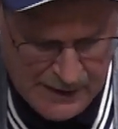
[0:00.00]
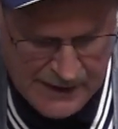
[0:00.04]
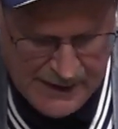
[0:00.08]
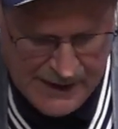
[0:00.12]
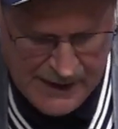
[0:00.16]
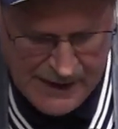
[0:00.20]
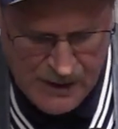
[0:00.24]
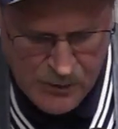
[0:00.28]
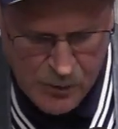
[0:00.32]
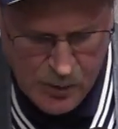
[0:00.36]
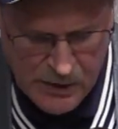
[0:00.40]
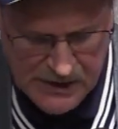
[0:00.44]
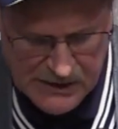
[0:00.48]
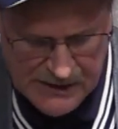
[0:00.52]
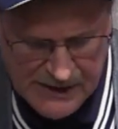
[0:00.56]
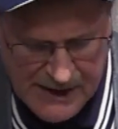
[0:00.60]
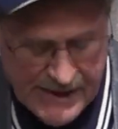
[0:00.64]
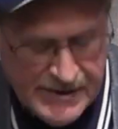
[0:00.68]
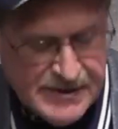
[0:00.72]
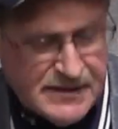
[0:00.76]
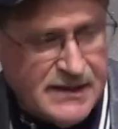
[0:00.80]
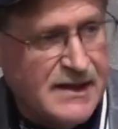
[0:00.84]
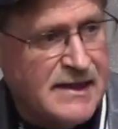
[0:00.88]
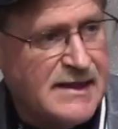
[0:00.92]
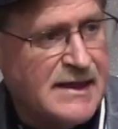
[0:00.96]
Again, we'd
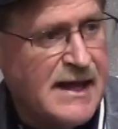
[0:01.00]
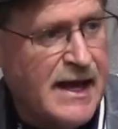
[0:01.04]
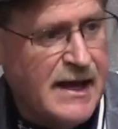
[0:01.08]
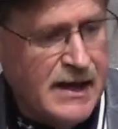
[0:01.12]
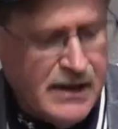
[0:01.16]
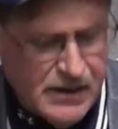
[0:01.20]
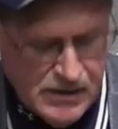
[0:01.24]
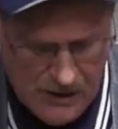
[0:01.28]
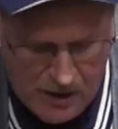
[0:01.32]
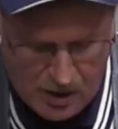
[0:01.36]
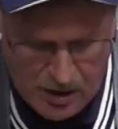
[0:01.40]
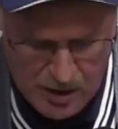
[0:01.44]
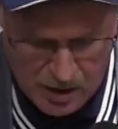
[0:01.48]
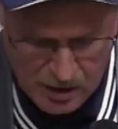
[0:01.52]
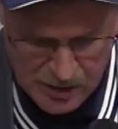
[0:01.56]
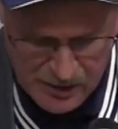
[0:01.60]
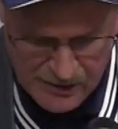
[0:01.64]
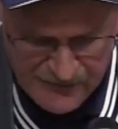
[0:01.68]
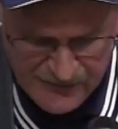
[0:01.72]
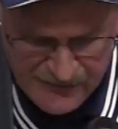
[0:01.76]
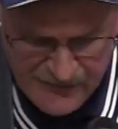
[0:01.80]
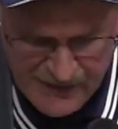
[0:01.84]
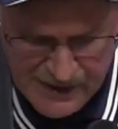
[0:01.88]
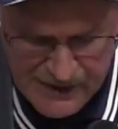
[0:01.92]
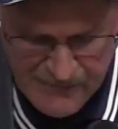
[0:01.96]
like to thank the Hall
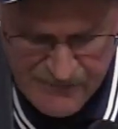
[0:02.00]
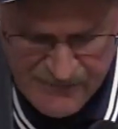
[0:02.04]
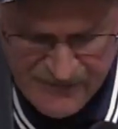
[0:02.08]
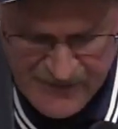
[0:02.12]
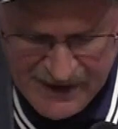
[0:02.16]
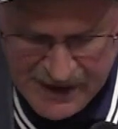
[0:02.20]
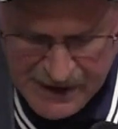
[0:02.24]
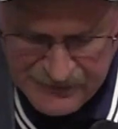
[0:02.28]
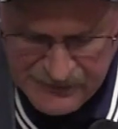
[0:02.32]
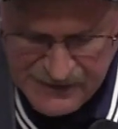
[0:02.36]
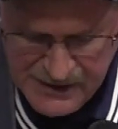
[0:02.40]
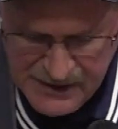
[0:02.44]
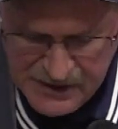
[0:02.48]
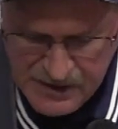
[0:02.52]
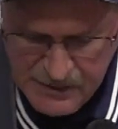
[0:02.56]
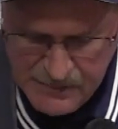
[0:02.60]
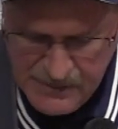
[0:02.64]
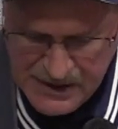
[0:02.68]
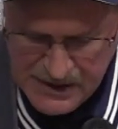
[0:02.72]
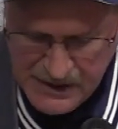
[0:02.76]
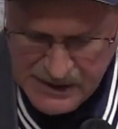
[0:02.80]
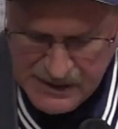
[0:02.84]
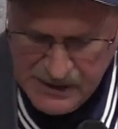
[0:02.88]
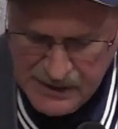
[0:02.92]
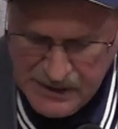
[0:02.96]
of Fame Founding
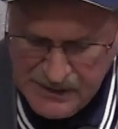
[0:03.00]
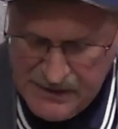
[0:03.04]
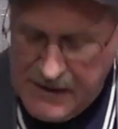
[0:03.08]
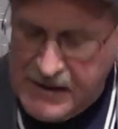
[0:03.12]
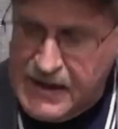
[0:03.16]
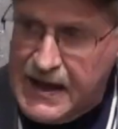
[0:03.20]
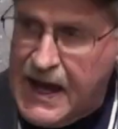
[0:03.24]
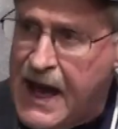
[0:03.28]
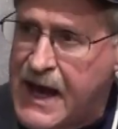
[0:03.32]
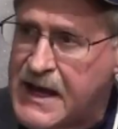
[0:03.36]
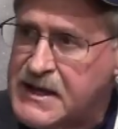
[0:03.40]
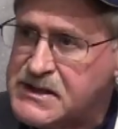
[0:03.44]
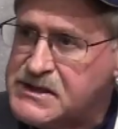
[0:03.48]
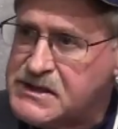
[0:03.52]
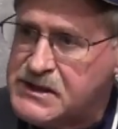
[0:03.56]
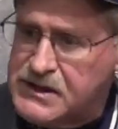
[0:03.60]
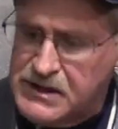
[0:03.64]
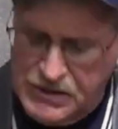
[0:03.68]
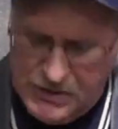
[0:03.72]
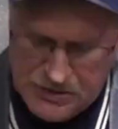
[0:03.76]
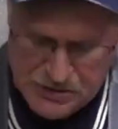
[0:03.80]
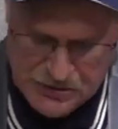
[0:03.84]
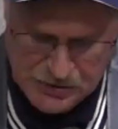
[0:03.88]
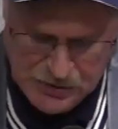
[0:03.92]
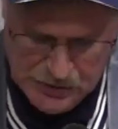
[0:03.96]
Committee and the
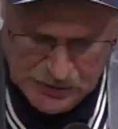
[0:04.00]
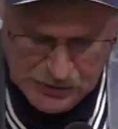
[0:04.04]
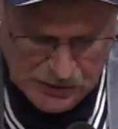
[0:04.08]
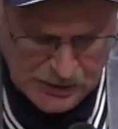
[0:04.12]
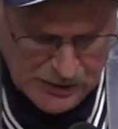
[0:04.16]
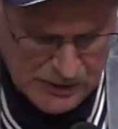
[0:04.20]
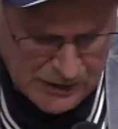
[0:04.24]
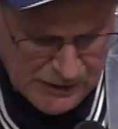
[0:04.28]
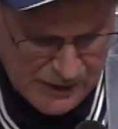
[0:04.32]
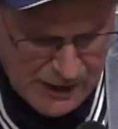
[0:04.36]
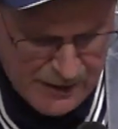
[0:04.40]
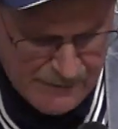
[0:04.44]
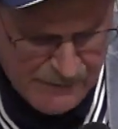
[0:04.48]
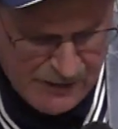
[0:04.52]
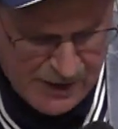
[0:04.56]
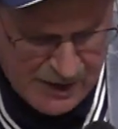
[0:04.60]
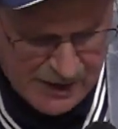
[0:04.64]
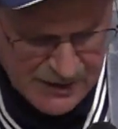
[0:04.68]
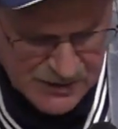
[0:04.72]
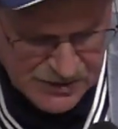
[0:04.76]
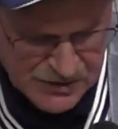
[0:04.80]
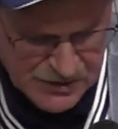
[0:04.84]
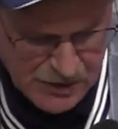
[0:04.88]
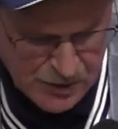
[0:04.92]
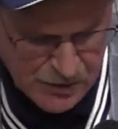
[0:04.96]
Casady School
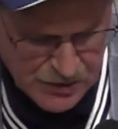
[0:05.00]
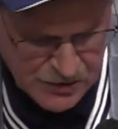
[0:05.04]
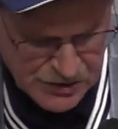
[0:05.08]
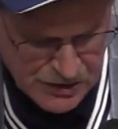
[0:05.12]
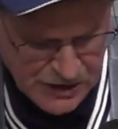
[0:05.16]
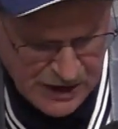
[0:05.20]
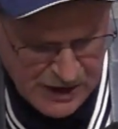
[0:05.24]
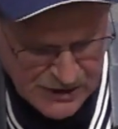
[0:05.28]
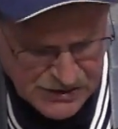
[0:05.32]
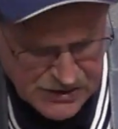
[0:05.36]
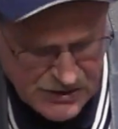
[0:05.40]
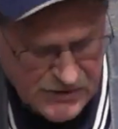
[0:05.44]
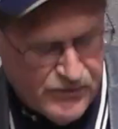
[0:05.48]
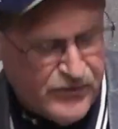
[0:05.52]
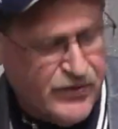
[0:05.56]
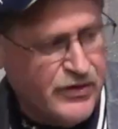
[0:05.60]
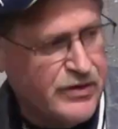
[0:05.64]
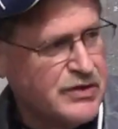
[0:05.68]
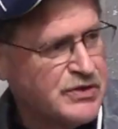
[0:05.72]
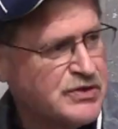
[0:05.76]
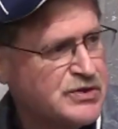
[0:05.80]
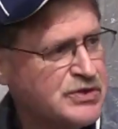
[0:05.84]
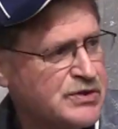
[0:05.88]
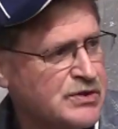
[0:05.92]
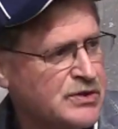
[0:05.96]
Alumni Association for
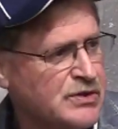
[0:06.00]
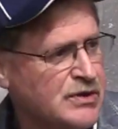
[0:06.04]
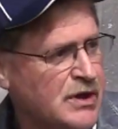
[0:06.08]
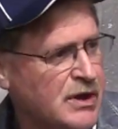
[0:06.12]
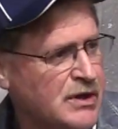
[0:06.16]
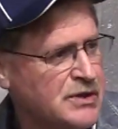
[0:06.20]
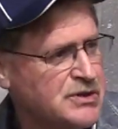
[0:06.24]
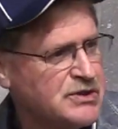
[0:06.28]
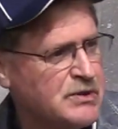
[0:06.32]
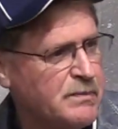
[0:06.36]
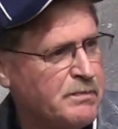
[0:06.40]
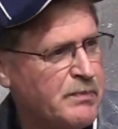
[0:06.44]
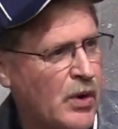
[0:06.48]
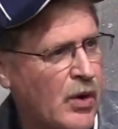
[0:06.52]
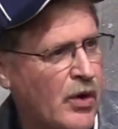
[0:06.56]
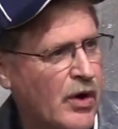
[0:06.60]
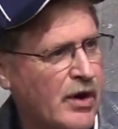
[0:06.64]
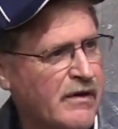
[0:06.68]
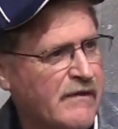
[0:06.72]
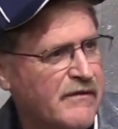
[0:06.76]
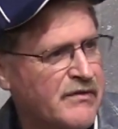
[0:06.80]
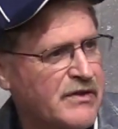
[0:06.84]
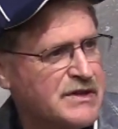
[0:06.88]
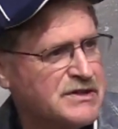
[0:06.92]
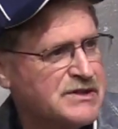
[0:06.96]
this
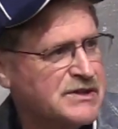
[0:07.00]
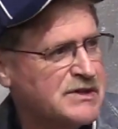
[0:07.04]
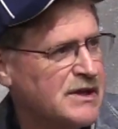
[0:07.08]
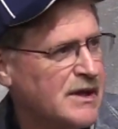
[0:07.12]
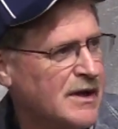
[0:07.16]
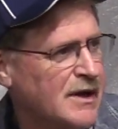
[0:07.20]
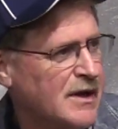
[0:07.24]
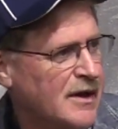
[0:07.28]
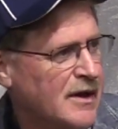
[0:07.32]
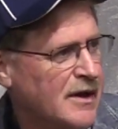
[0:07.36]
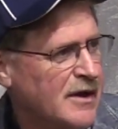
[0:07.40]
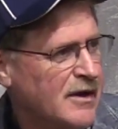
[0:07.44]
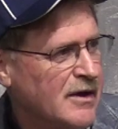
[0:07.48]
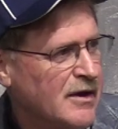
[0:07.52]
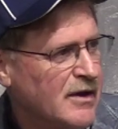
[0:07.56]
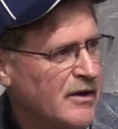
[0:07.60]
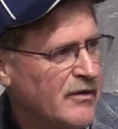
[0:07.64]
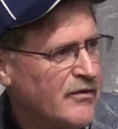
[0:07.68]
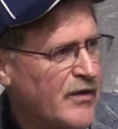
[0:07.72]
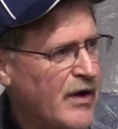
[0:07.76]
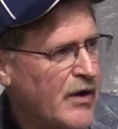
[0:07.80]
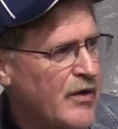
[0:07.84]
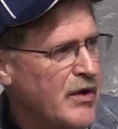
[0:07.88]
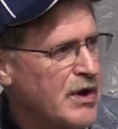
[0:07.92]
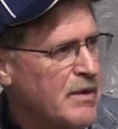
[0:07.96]
support of this
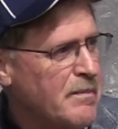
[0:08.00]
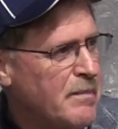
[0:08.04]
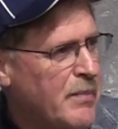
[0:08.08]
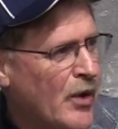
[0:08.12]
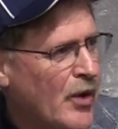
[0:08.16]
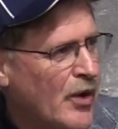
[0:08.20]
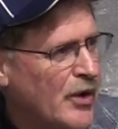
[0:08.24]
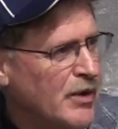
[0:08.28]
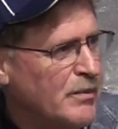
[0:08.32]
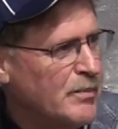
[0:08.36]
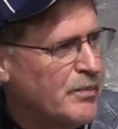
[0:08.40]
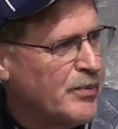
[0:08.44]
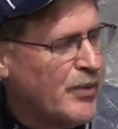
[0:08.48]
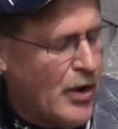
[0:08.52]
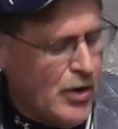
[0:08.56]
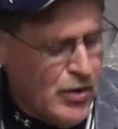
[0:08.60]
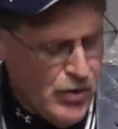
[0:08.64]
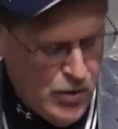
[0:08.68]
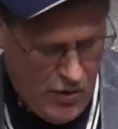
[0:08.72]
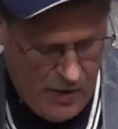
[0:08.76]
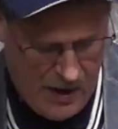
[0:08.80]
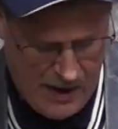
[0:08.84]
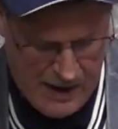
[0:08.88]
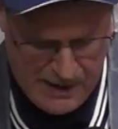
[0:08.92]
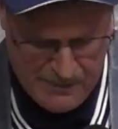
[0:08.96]
very important
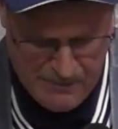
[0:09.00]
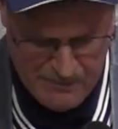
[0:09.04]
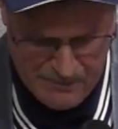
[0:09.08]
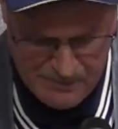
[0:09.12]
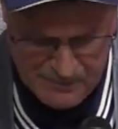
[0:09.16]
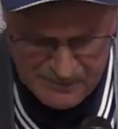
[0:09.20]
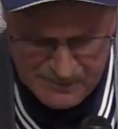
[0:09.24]
program.